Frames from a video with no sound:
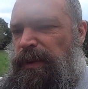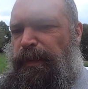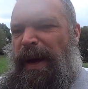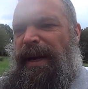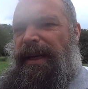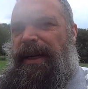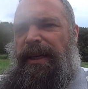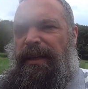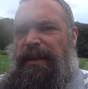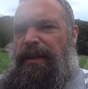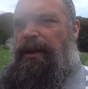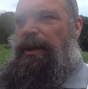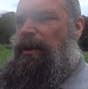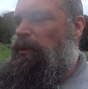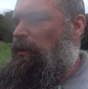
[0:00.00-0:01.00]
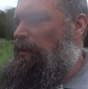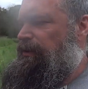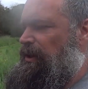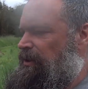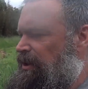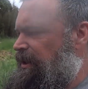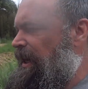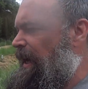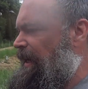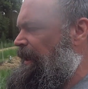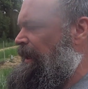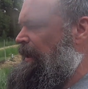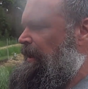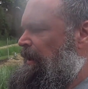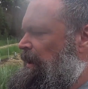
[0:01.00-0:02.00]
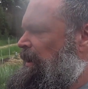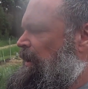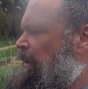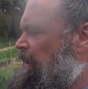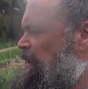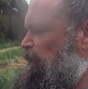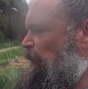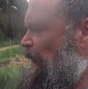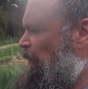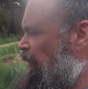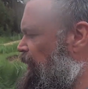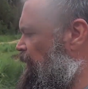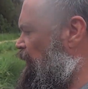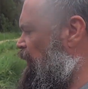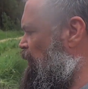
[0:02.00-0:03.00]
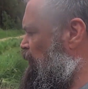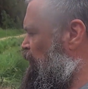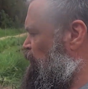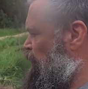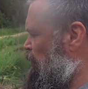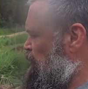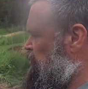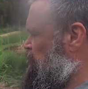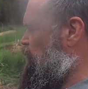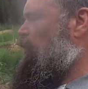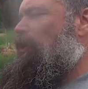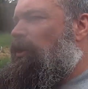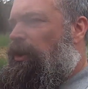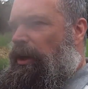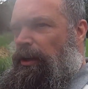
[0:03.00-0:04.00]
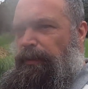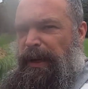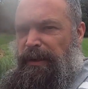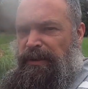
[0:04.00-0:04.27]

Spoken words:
bank, what I've done today is borrowed a load of loose soil that had been